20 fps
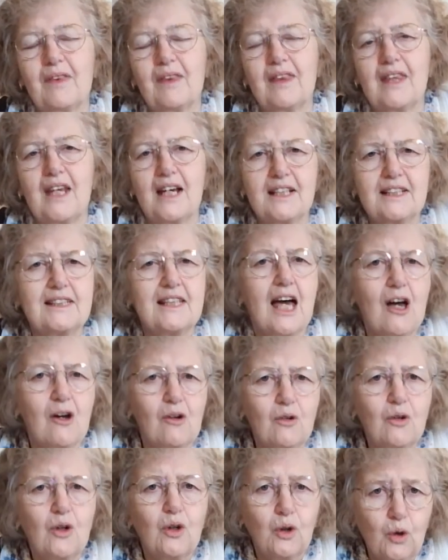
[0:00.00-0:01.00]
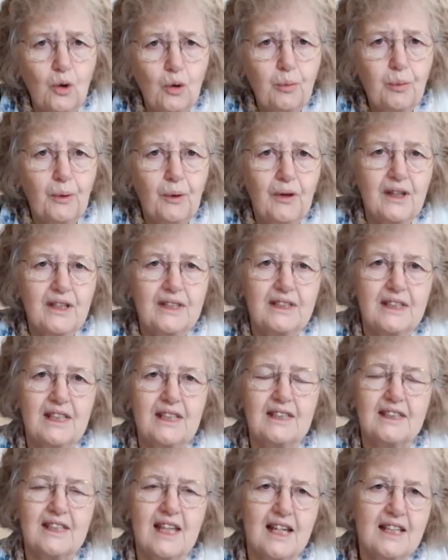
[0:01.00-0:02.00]
That's how global this
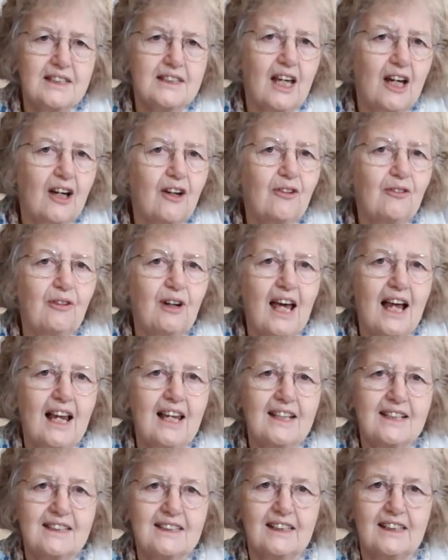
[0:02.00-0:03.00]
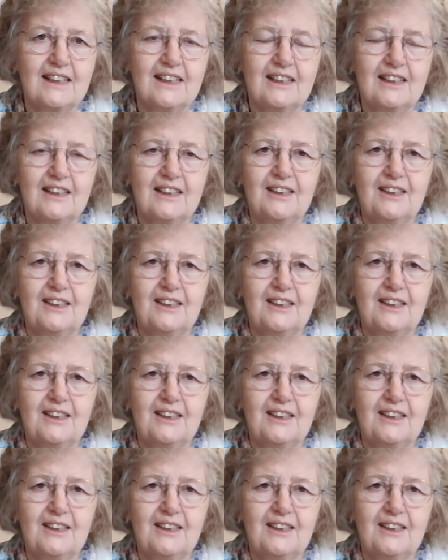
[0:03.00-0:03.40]
is. That's our reality.